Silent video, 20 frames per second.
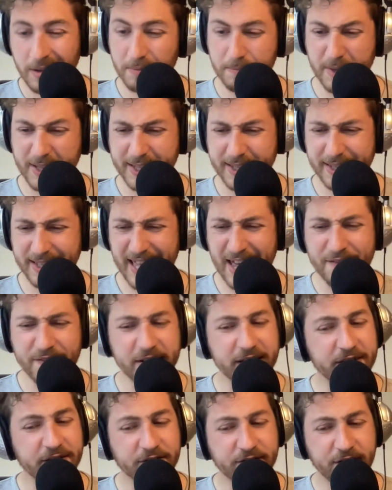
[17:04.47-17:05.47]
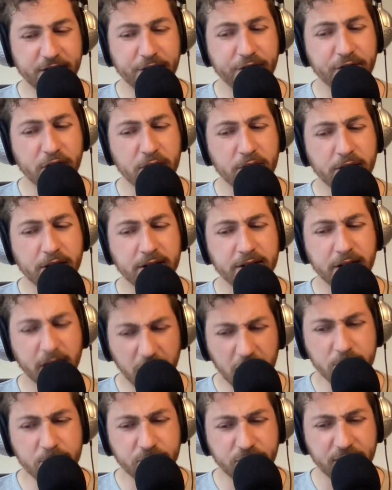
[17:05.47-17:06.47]
But the evidence is so
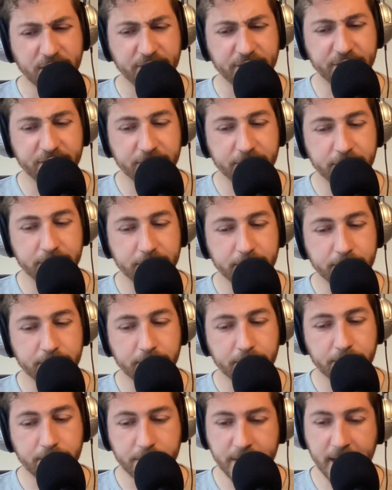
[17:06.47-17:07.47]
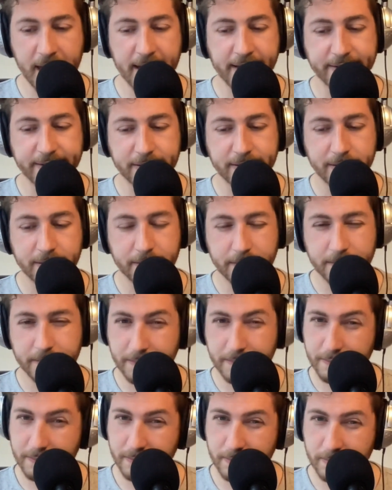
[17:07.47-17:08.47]
conclusive. Yes,
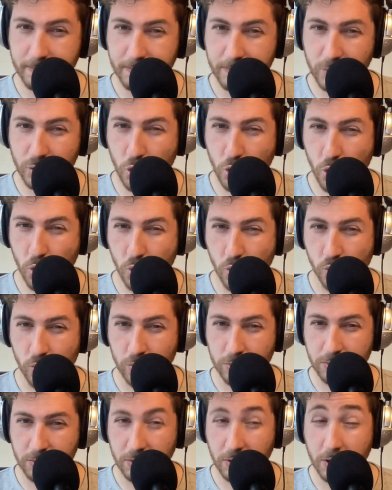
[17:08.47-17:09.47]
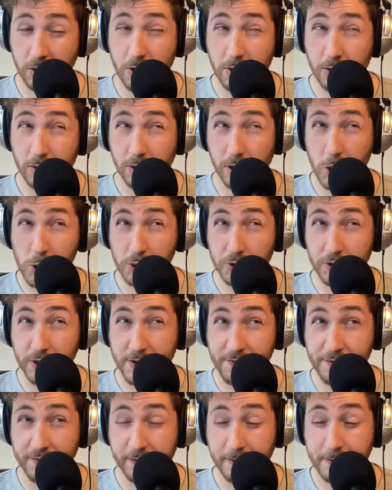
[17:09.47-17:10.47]
too
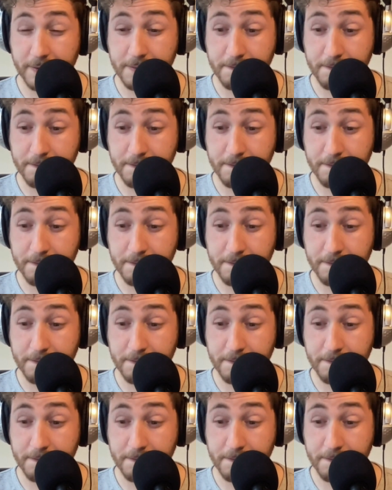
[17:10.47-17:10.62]
conclusive.